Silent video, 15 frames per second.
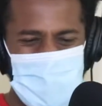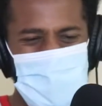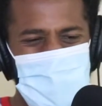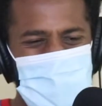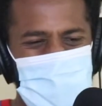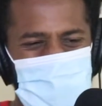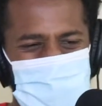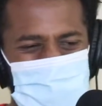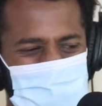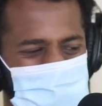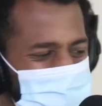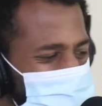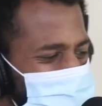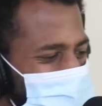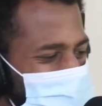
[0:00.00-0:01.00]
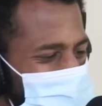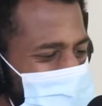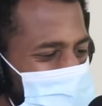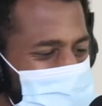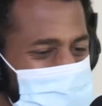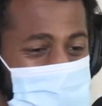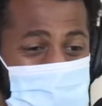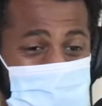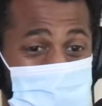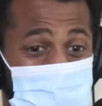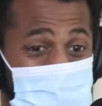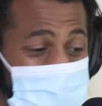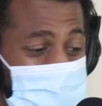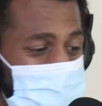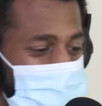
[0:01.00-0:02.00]
Great movie. If y'all don't know, then you don't
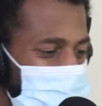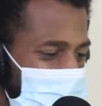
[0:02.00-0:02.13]
know.